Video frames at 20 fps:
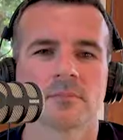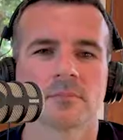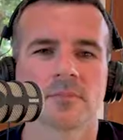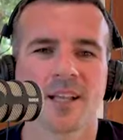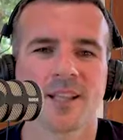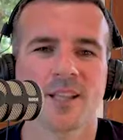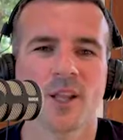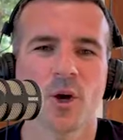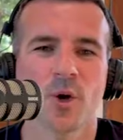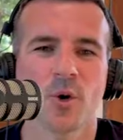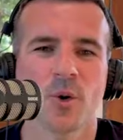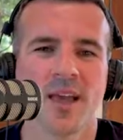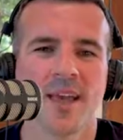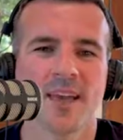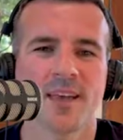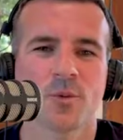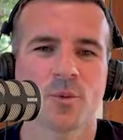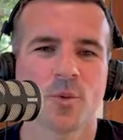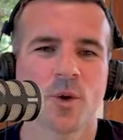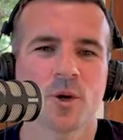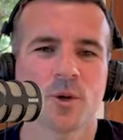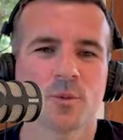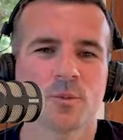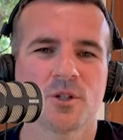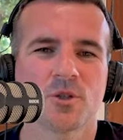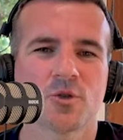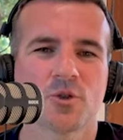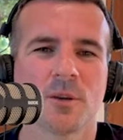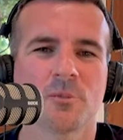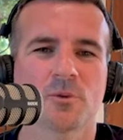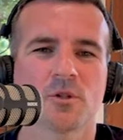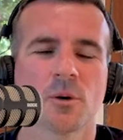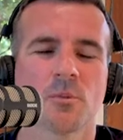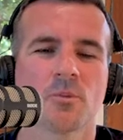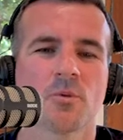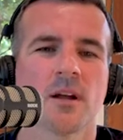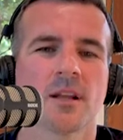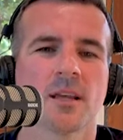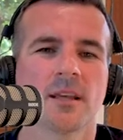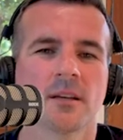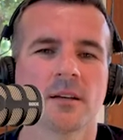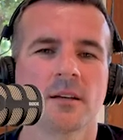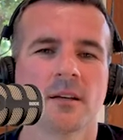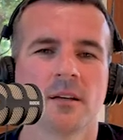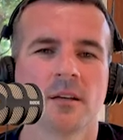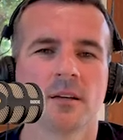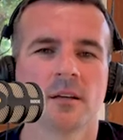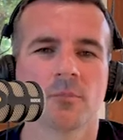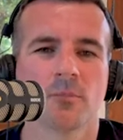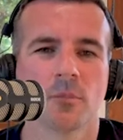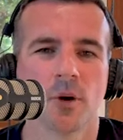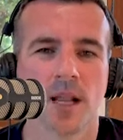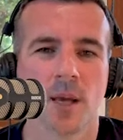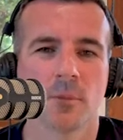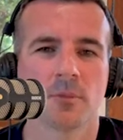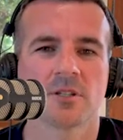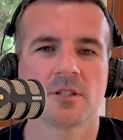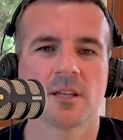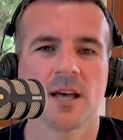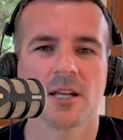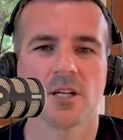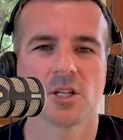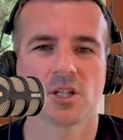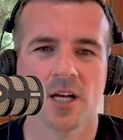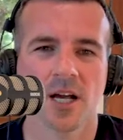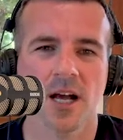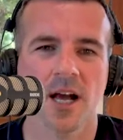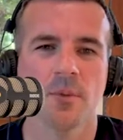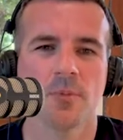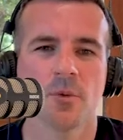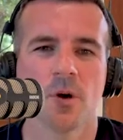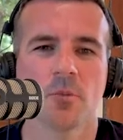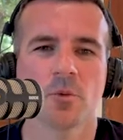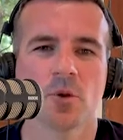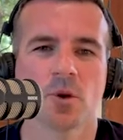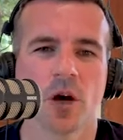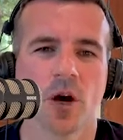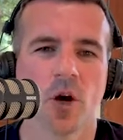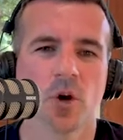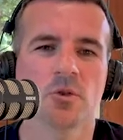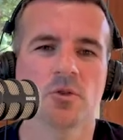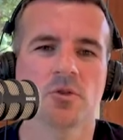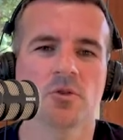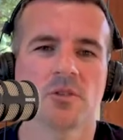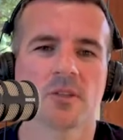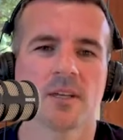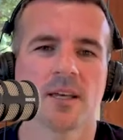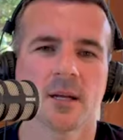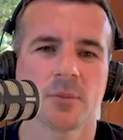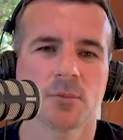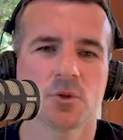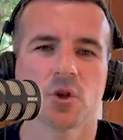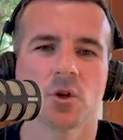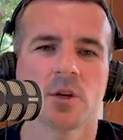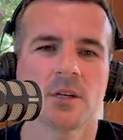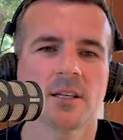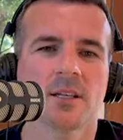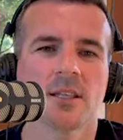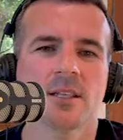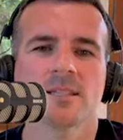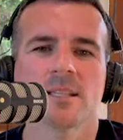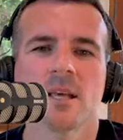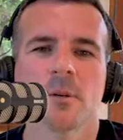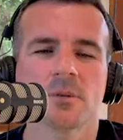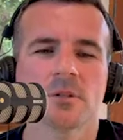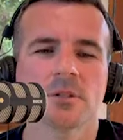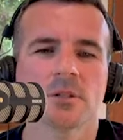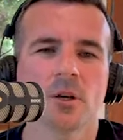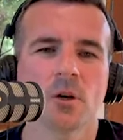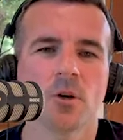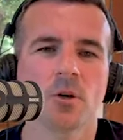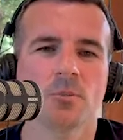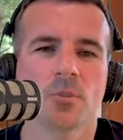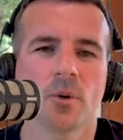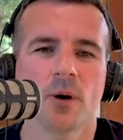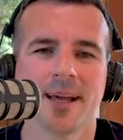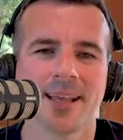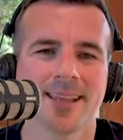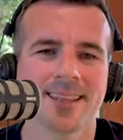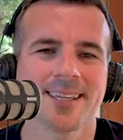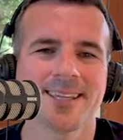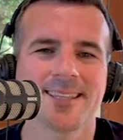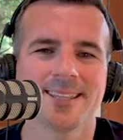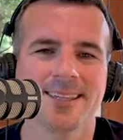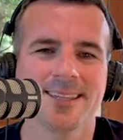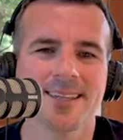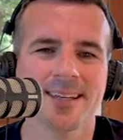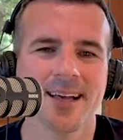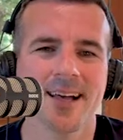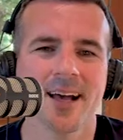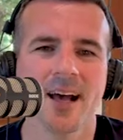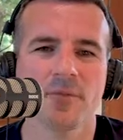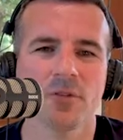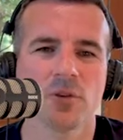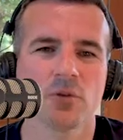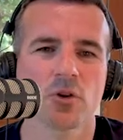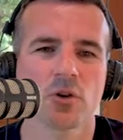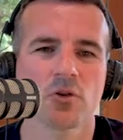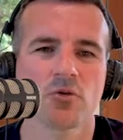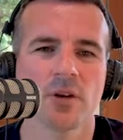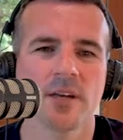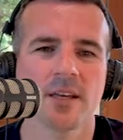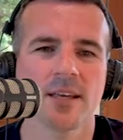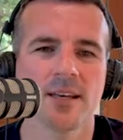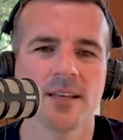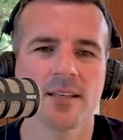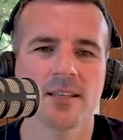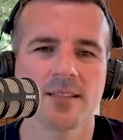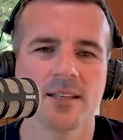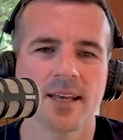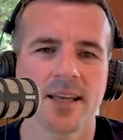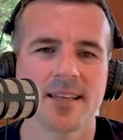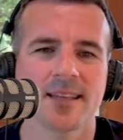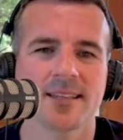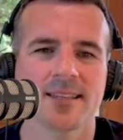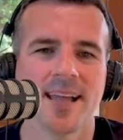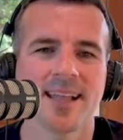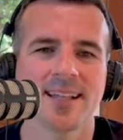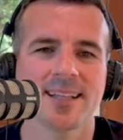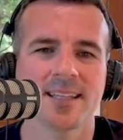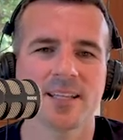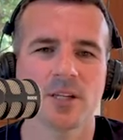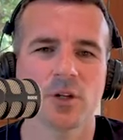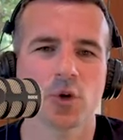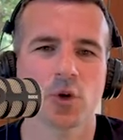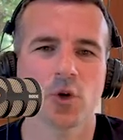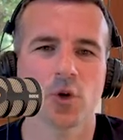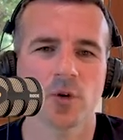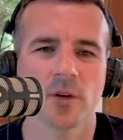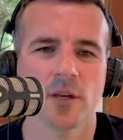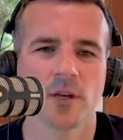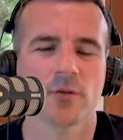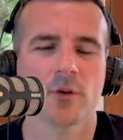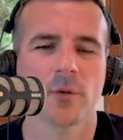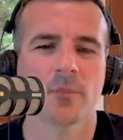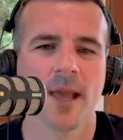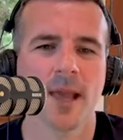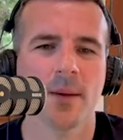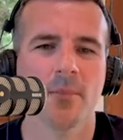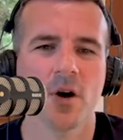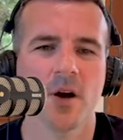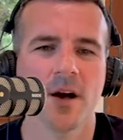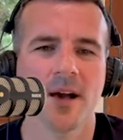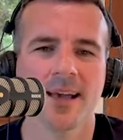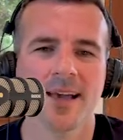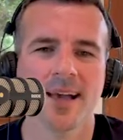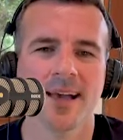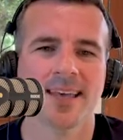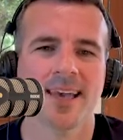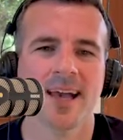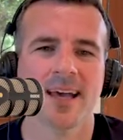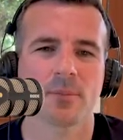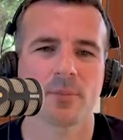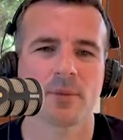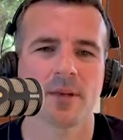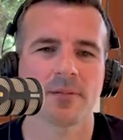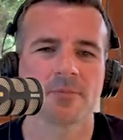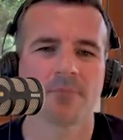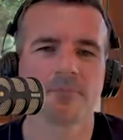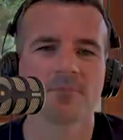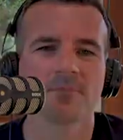Hello and welcome to Dream Job Ready. My name is Dane Sharp, I'm your host, and I'm joined in this episode by Alita Harvey-Rodriguez and Natalie Khoury from MI Academy.